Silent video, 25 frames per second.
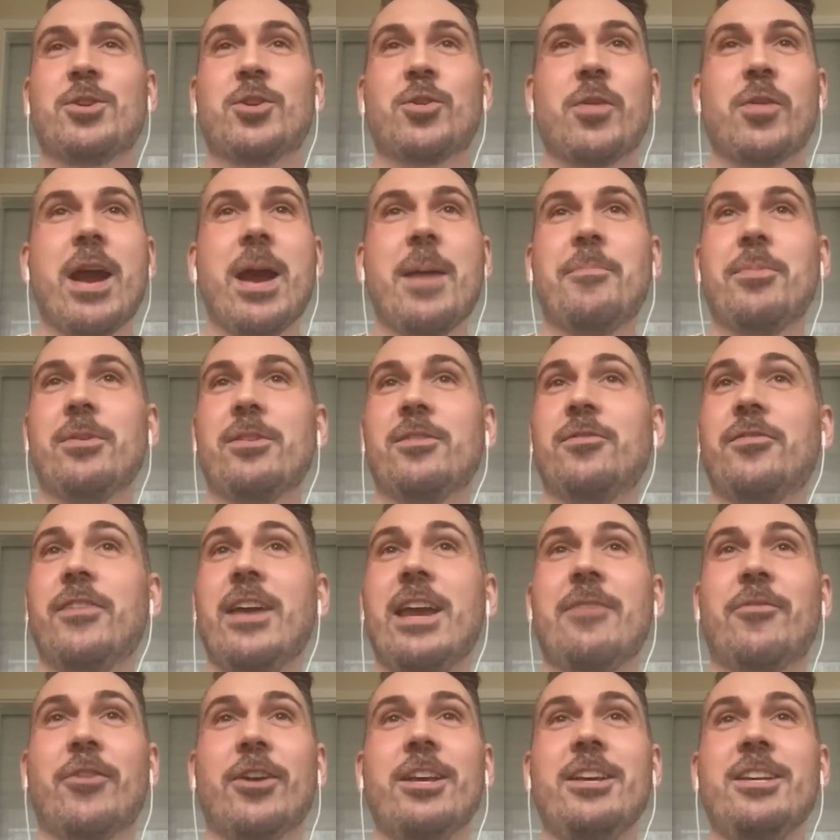Grandpa's
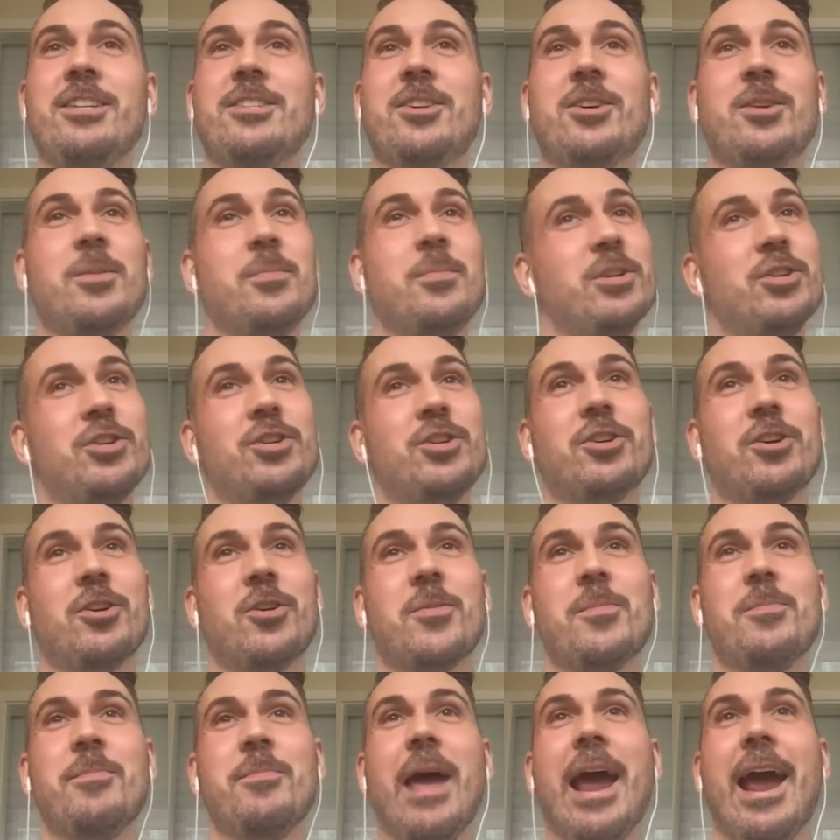favorite. He's going to be sure
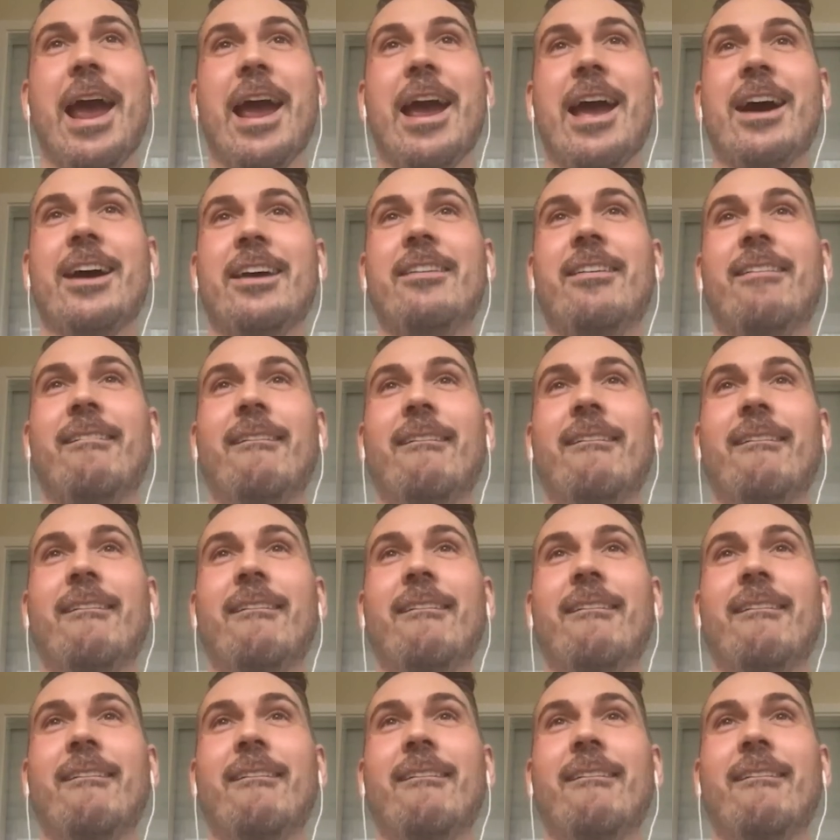mad.